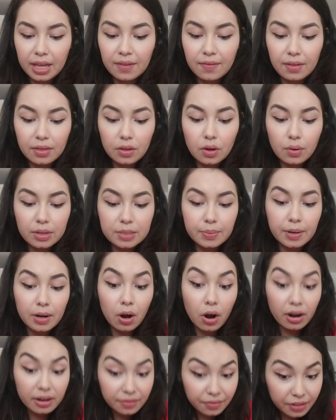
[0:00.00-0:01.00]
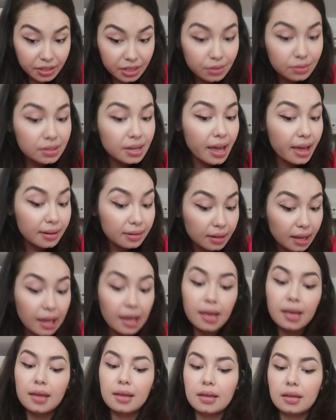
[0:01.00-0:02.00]
even though it's been hard for you to end
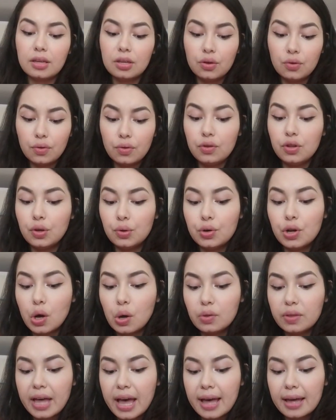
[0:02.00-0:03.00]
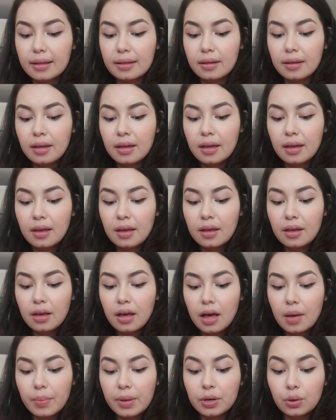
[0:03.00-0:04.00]
it, you know that
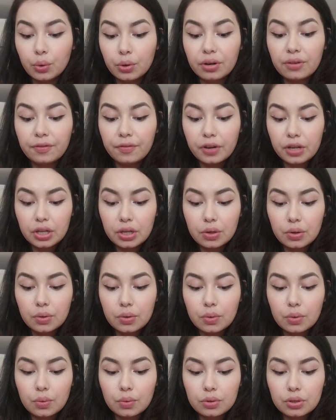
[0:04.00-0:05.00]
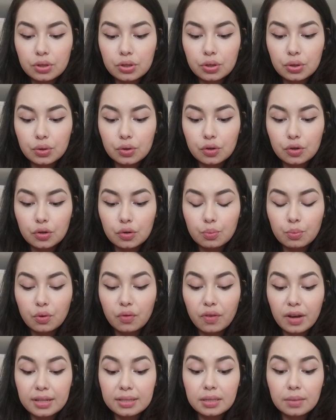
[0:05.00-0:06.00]
in order for you to
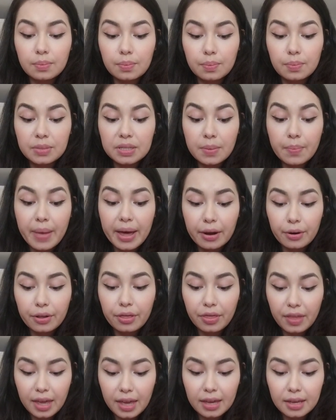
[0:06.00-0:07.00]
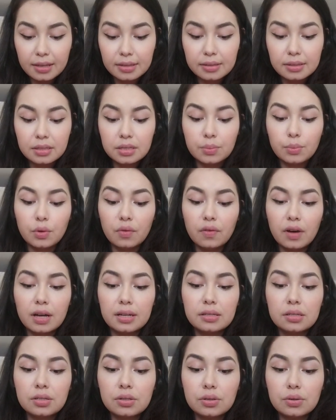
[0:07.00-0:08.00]
move on to better things, to move
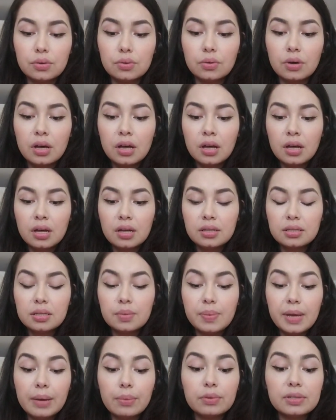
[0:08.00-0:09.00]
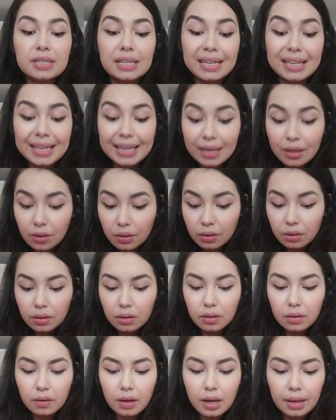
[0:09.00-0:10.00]
on to be able to
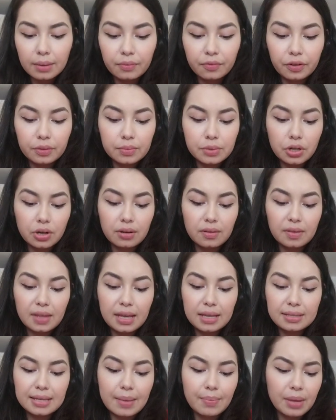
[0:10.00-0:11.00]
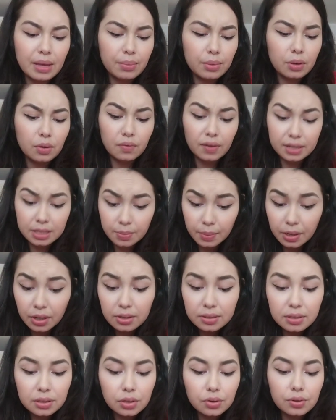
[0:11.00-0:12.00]
heal from certain things that maybe you've
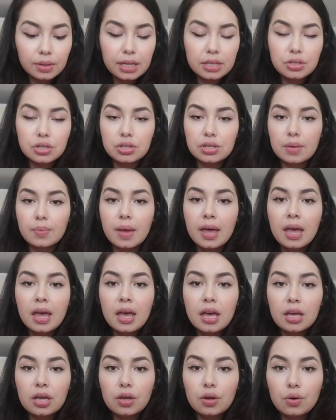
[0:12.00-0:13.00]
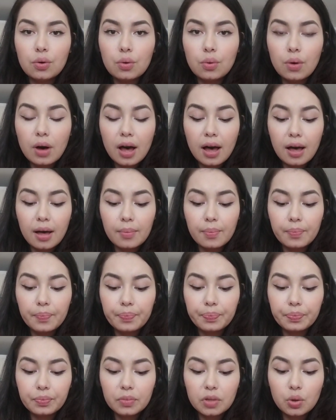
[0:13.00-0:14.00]
experienced in your relationship, you
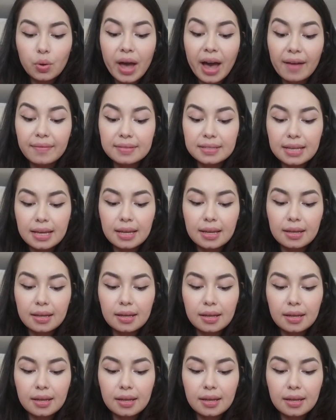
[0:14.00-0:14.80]
have to